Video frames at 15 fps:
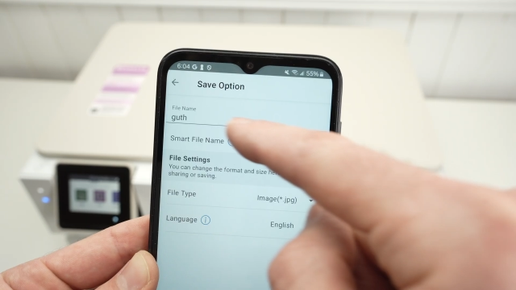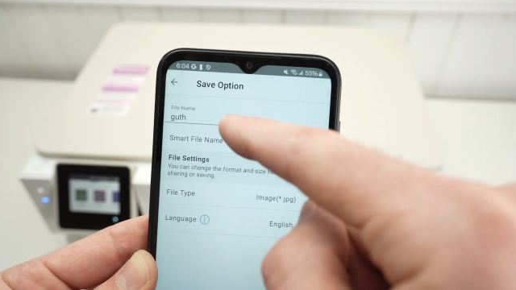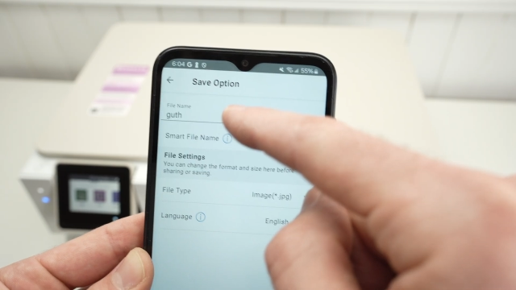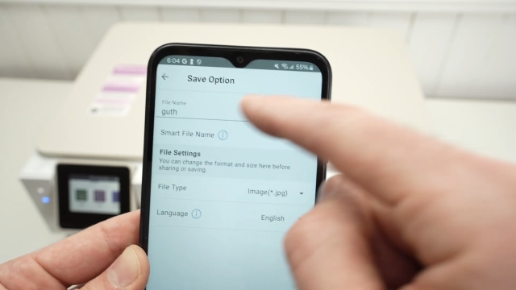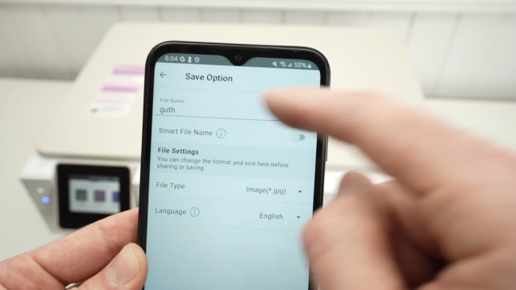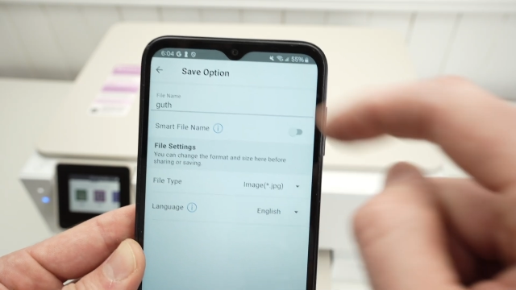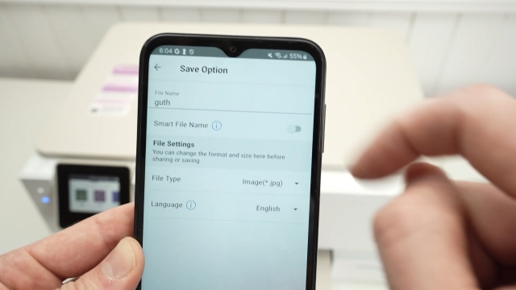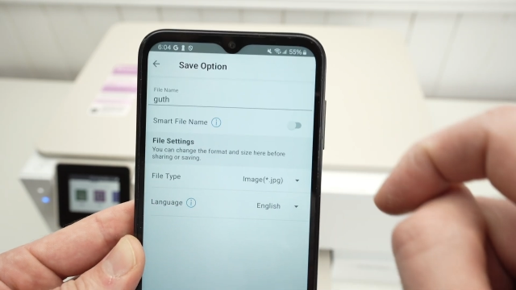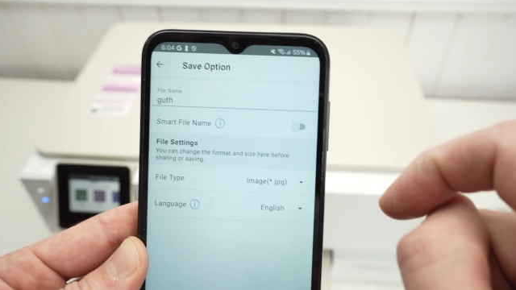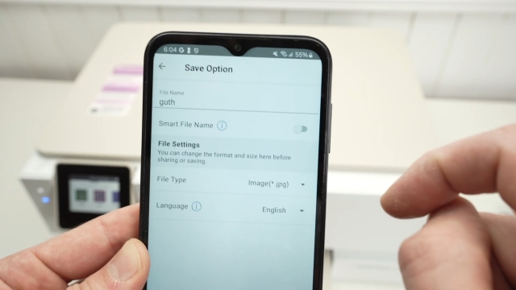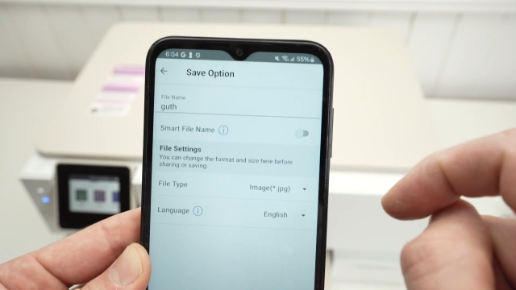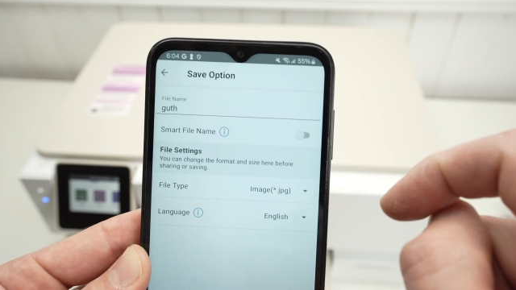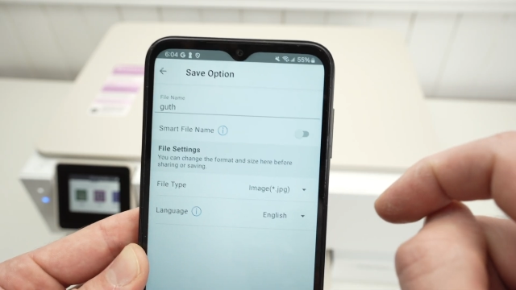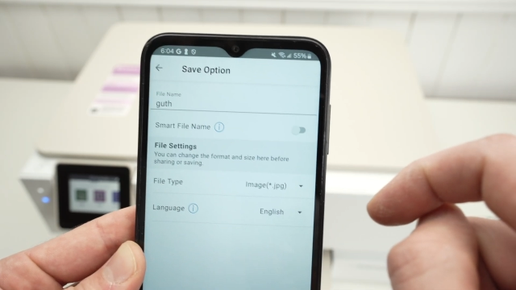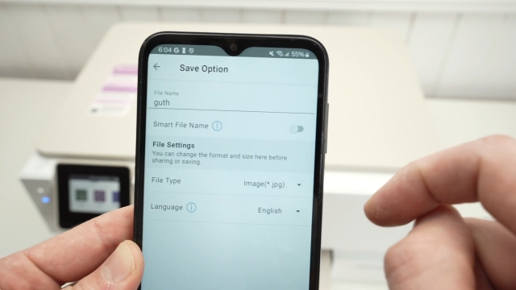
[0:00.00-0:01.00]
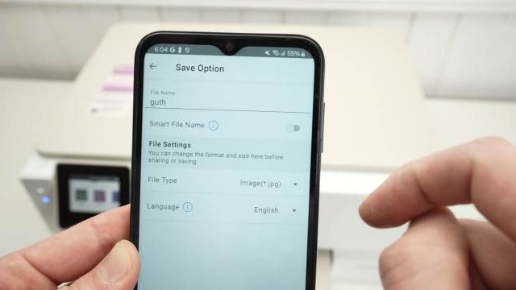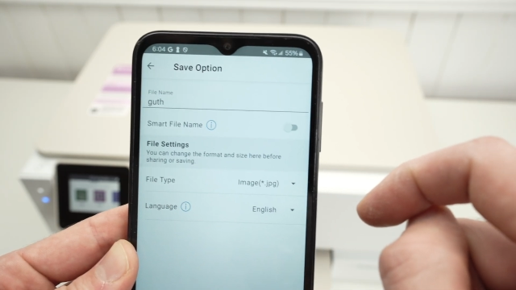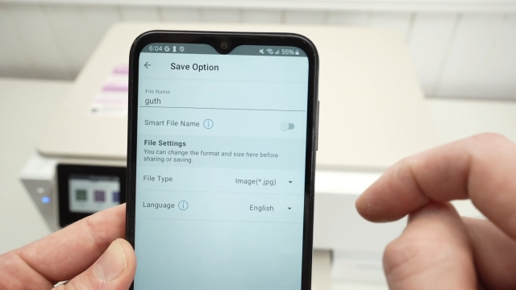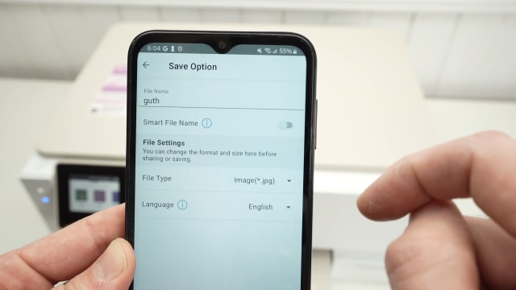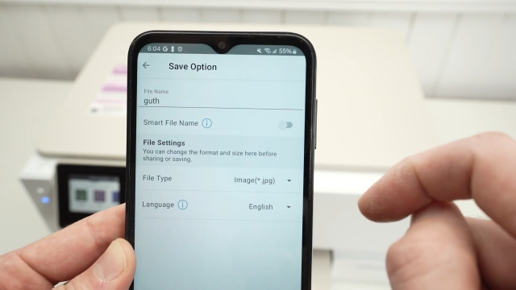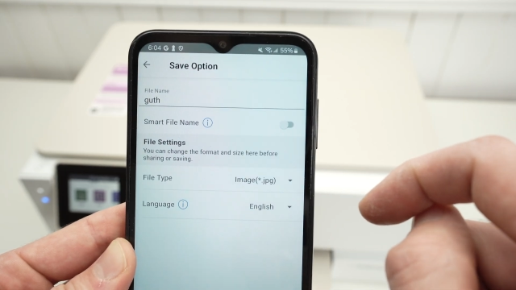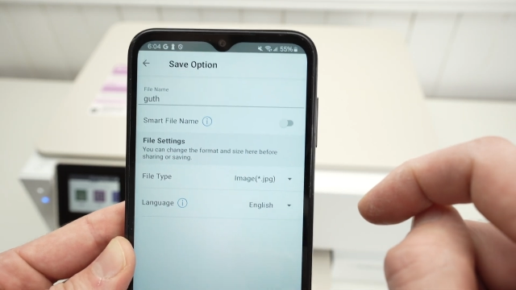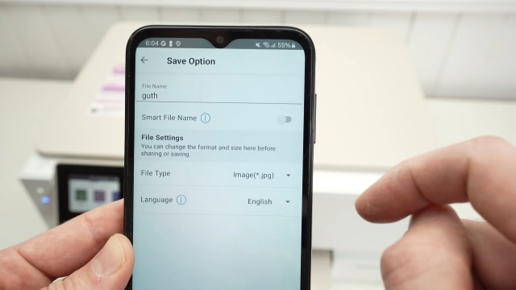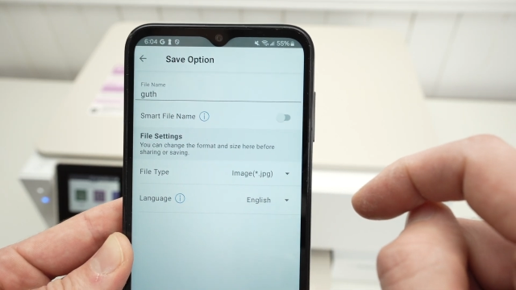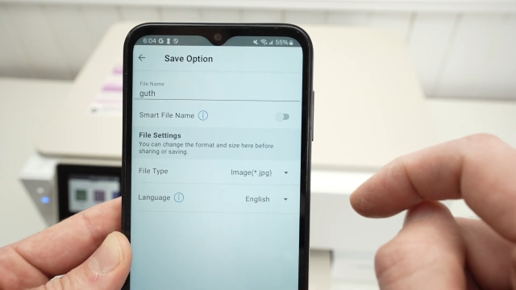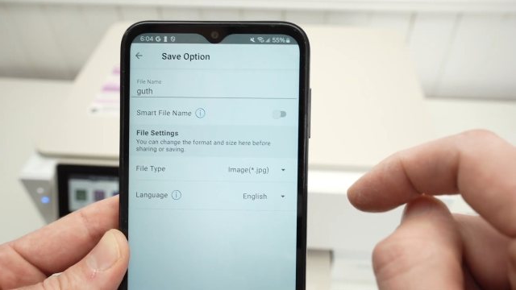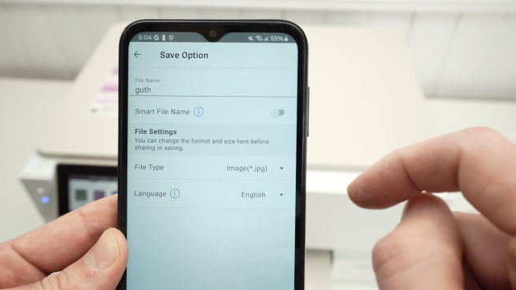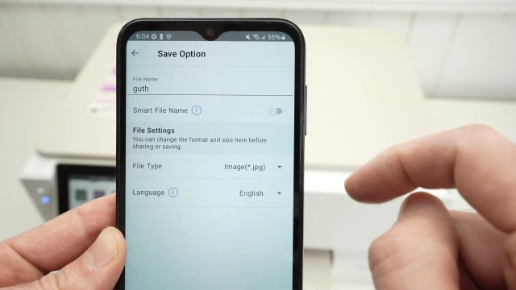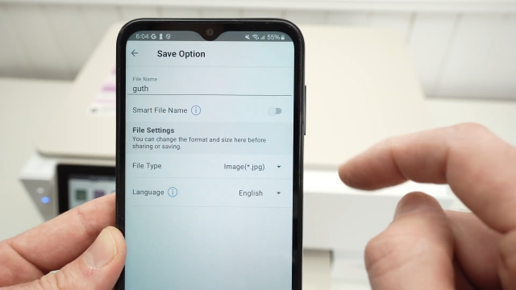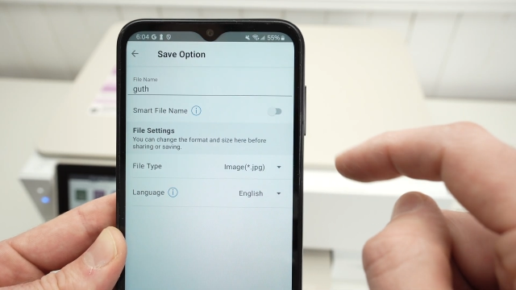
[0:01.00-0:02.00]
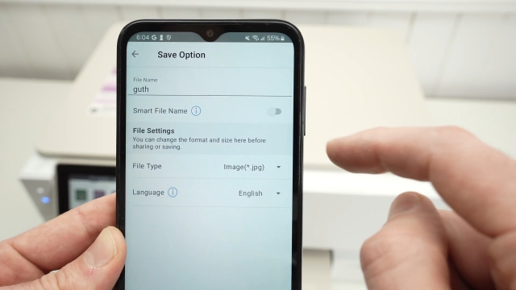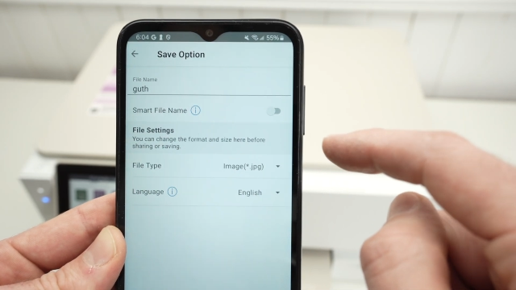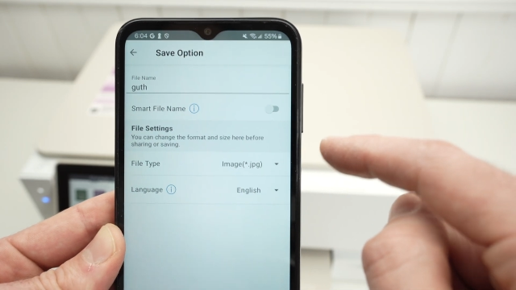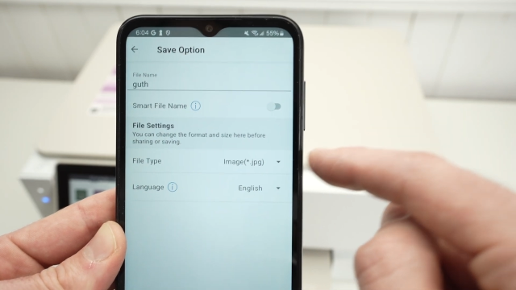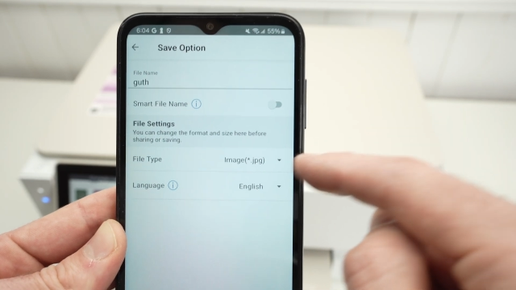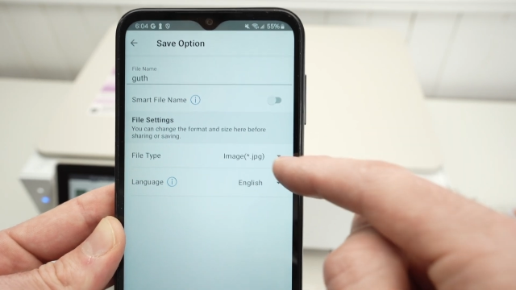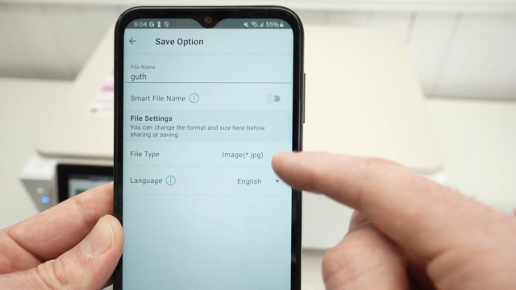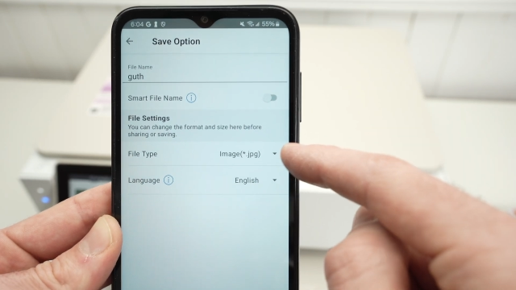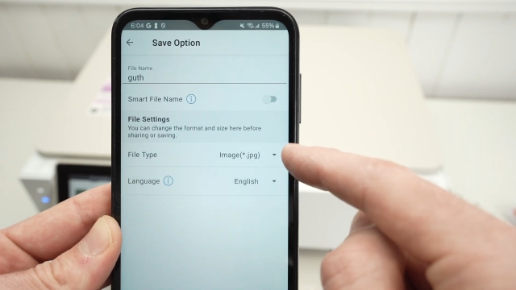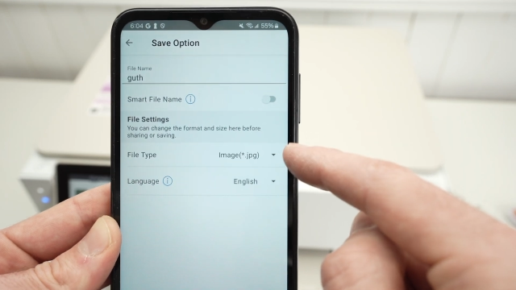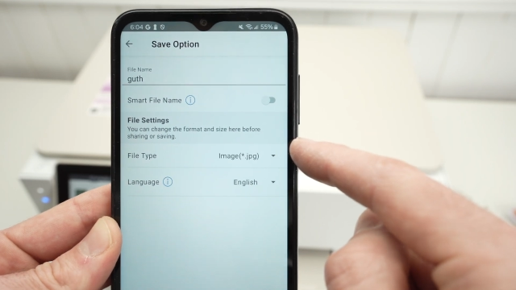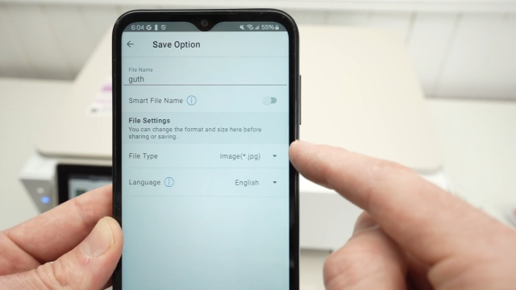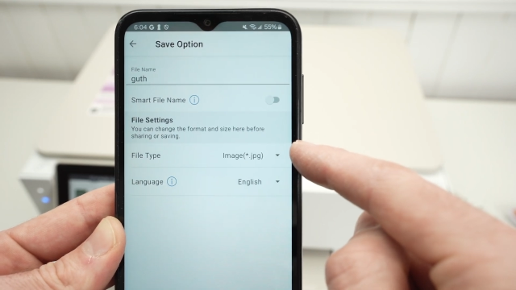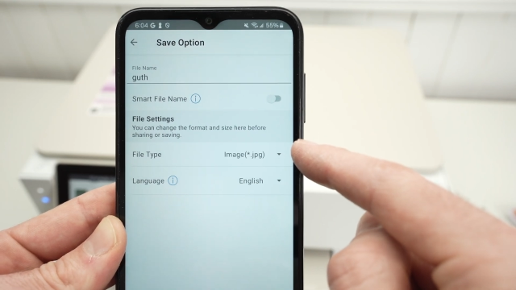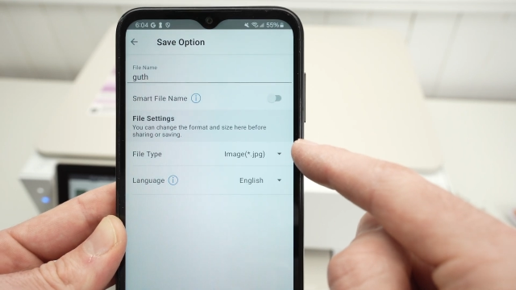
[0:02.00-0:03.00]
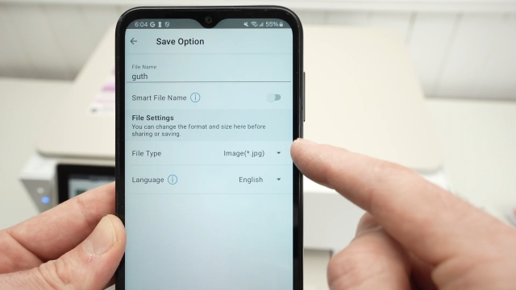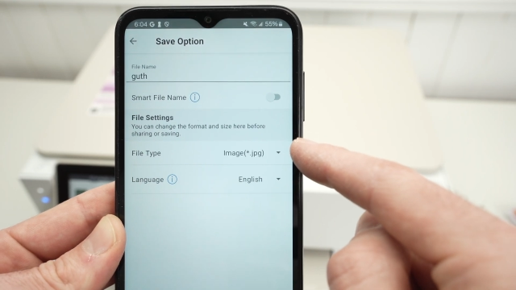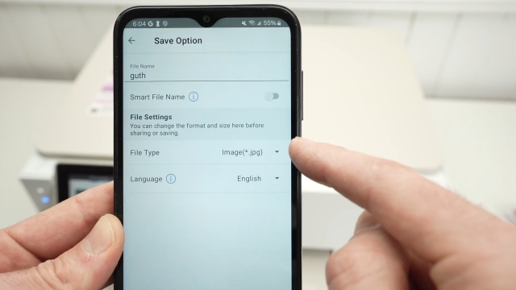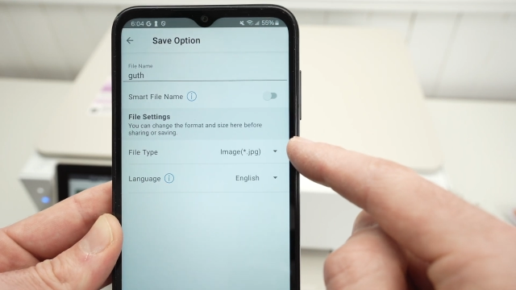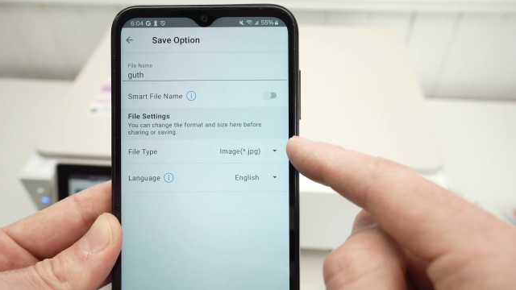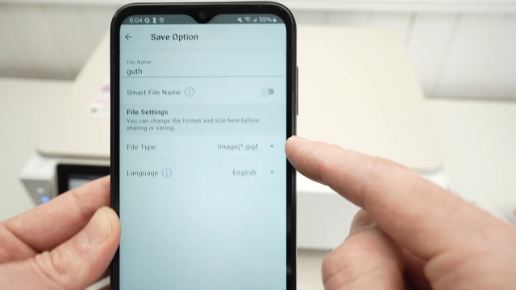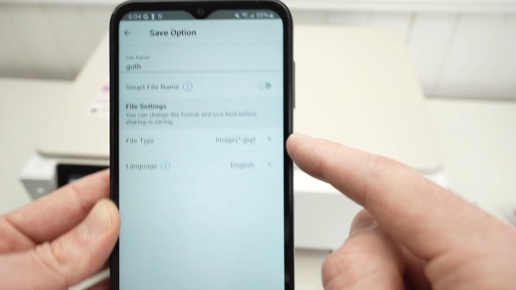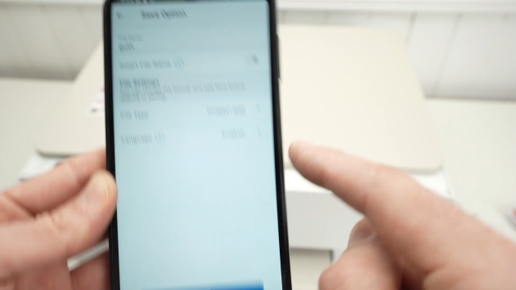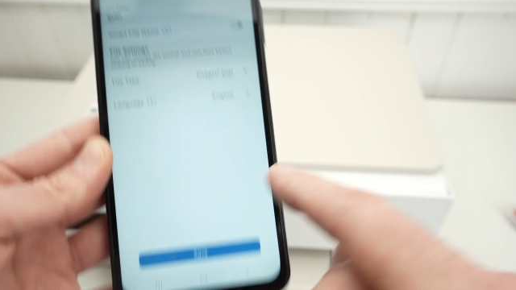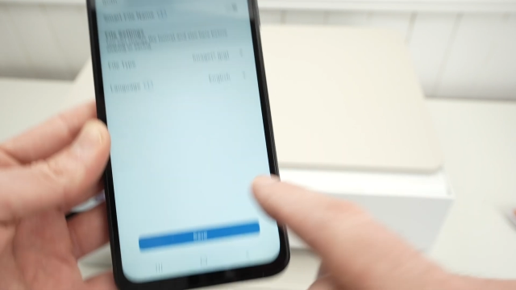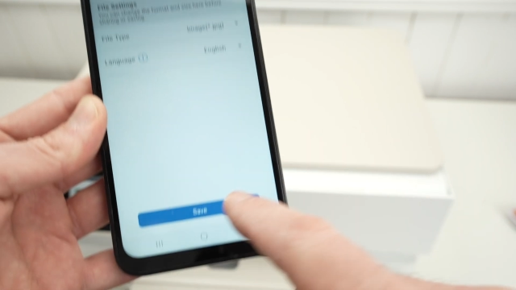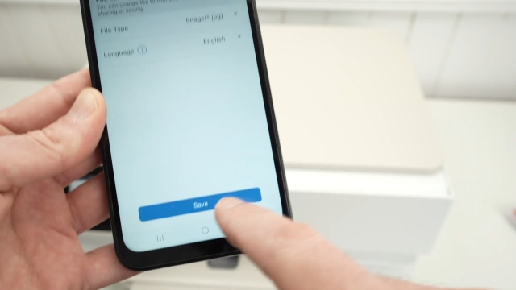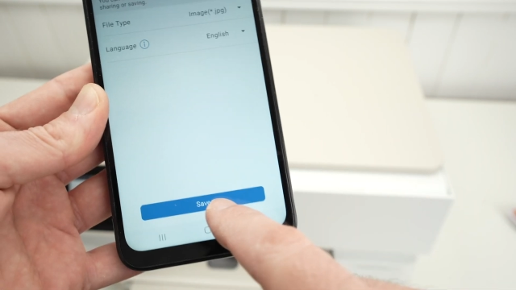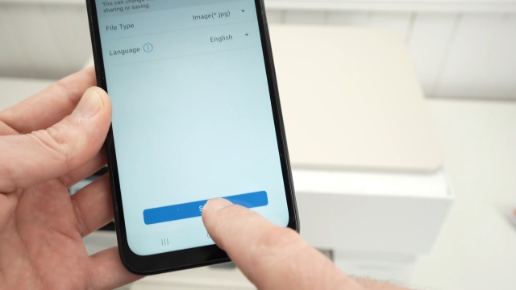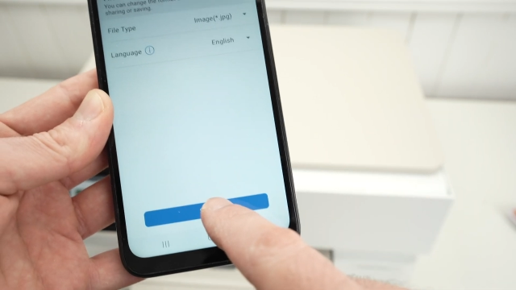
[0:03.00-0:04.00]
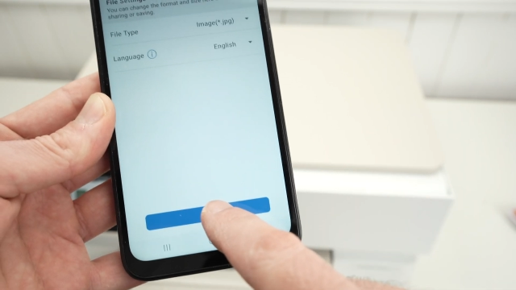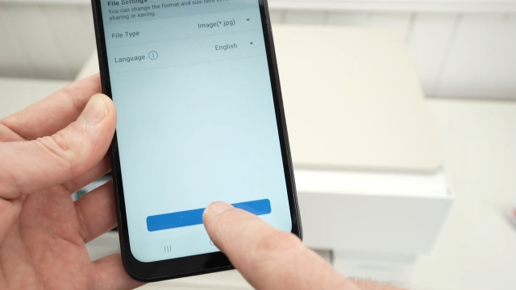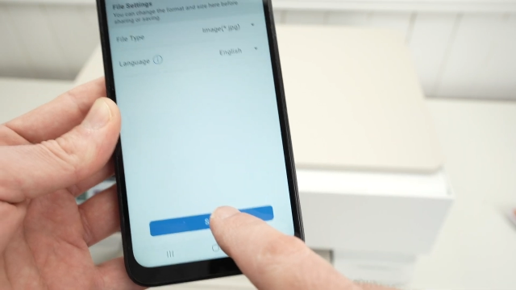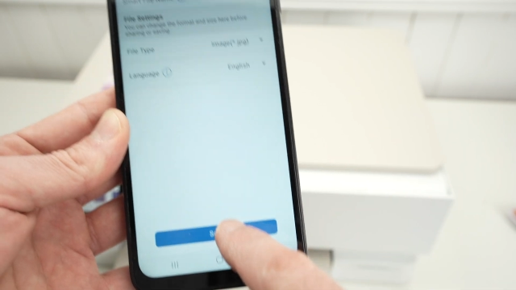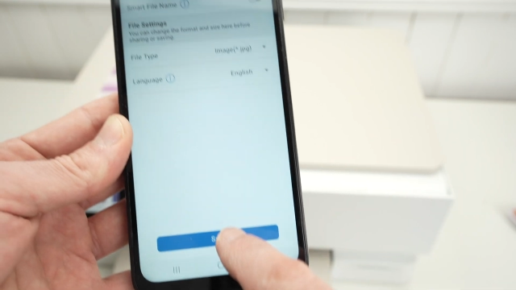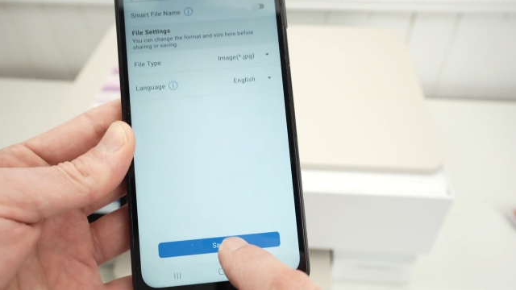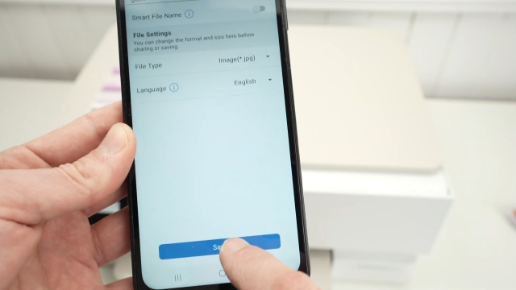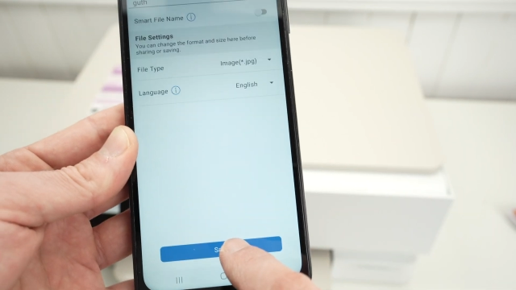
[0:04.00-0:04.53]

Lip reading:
No face is visible, so there are no lips to read.